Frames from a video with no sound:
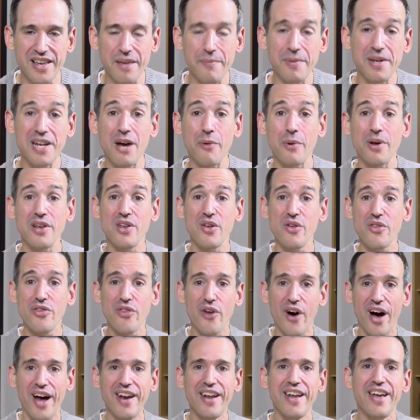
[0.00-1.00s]
Let me know what you
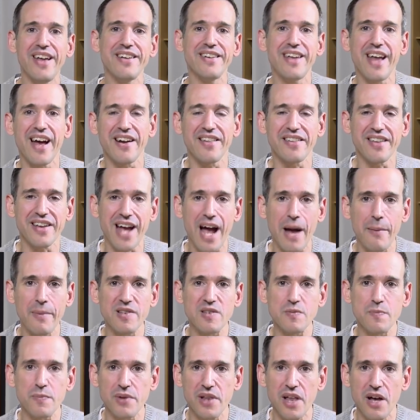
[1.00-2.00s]
thought down in the
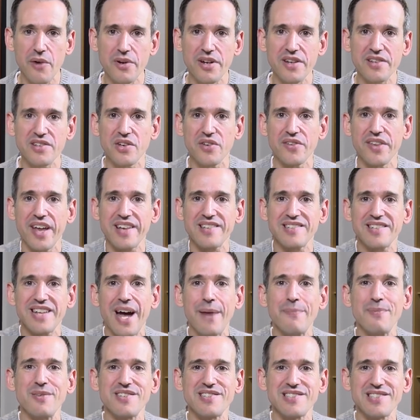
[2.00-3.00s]
comments below, and until next
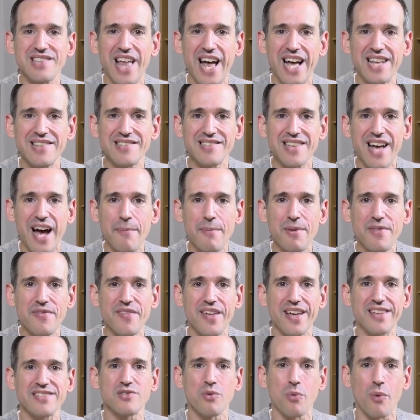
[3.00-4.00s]
time, this is Lon Seidman.
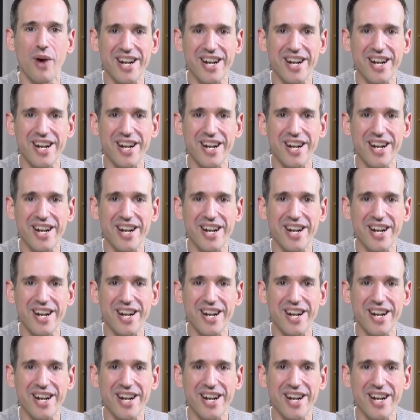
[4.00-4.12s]
Thanks for